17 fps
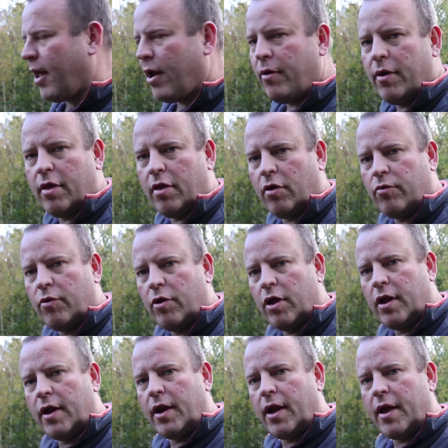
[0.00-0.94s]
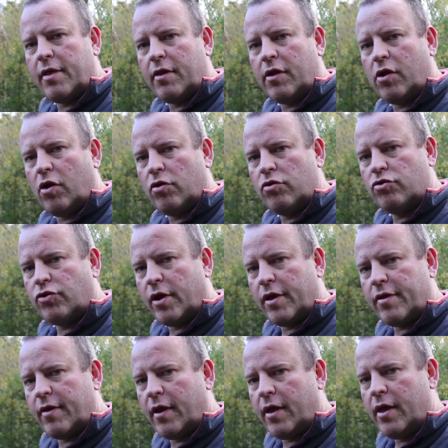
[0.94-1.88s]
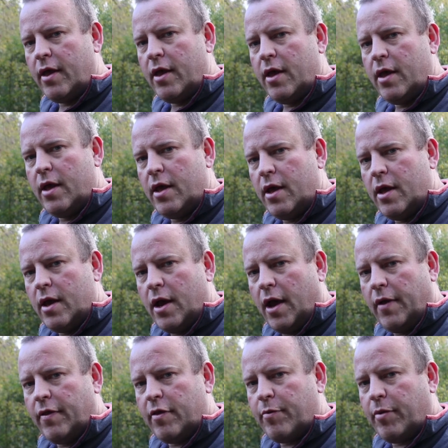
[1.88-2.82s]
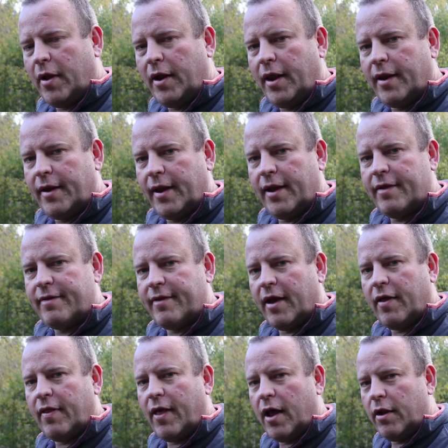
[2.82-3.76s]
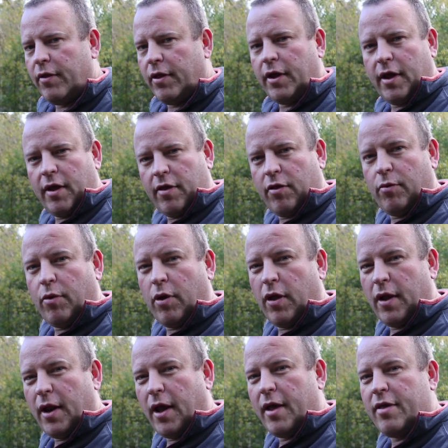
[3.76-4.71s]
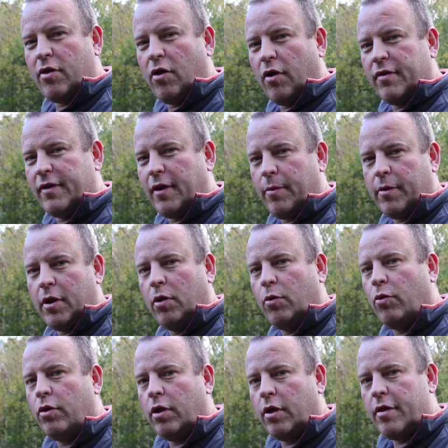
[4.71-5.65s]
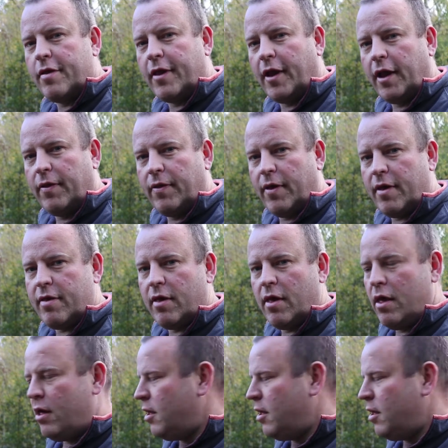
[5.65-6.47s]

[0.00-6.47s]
areas look really nice and contrasty. And there's plenty of detail there, and I think it's a really nice sort of typical woodland scene, this.